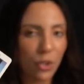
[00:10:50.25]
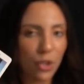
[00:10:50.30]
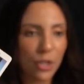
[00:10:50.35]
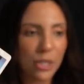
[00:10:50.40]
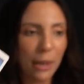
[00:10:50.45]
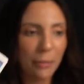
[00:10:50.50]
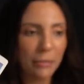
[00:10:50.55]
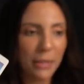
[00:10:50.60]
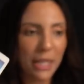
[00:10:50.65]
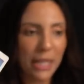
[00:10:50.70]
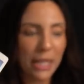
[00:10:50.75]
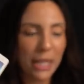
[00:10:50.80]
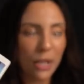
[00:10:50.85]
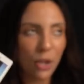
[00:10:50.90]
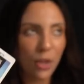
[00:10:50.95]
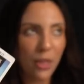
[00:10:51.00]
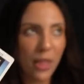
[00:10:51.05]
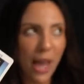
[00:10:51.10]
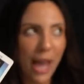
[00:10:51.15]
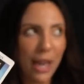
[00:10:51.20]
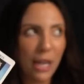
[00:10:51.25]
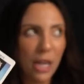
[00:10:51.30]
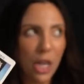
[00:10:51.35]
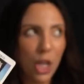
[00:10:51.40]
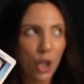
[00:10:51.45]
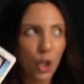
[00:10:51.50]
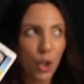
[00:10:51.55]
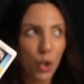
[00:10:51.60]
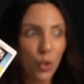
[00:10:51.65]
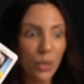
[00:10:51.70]
There's something here that
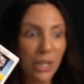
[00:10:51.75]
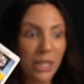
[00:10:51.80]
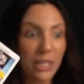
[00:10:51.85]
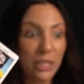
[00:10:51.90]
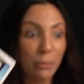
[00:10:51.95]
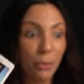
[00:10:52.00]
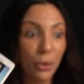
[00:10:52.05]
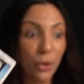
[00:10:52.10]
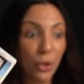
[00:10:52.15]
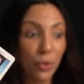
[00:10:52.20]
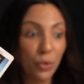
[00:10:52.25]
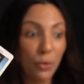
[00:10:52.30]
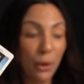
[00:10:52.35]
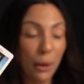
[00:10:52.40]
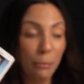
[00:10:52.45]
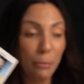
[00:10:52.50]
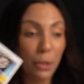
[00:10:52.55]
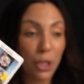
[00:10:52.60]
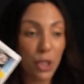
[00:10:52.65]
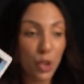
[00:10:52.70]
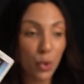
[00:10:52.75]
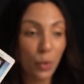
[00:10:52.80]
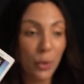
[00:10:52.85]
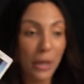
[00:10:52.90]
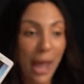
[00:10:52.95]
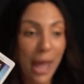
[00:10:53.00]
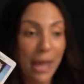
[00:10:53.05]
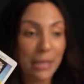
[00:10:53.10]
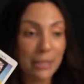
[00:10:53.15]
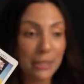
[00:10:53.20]
you need to put to
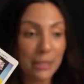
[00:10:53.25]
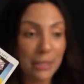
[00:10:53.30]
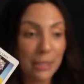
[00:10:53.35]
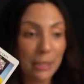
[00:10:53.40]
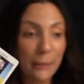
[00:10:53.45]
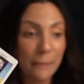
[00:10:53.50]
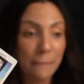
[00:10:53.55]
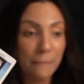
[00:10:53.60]
an end.